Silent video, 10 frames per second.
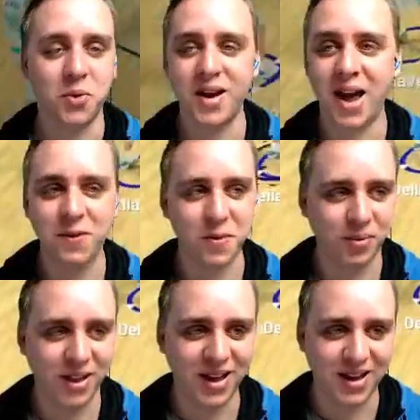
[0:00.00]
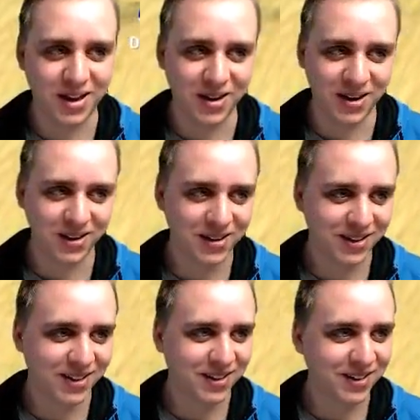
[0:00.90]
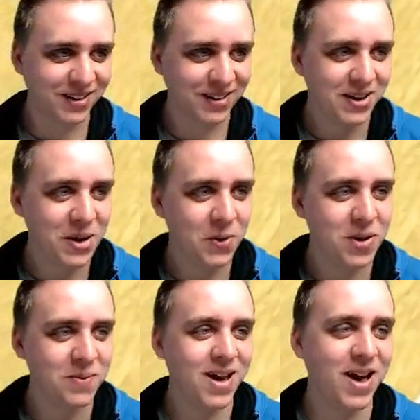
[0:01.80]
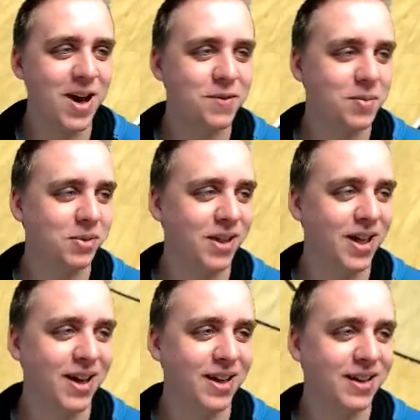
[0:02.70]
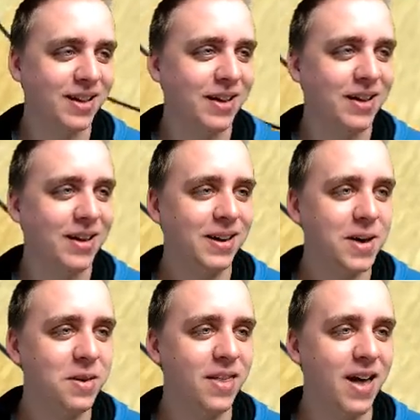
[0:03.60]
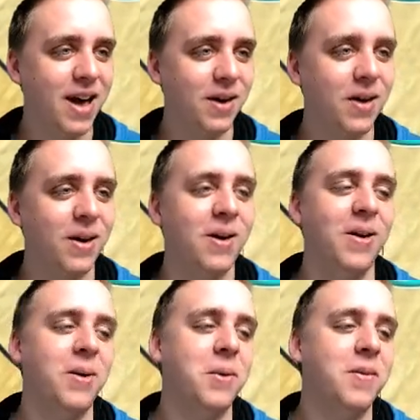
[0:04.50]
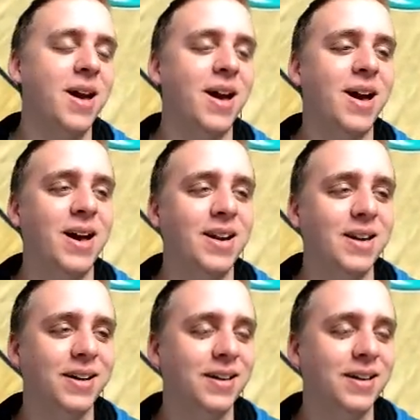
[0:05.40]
may have a play here. We may have a play. Give me that. Oh, man.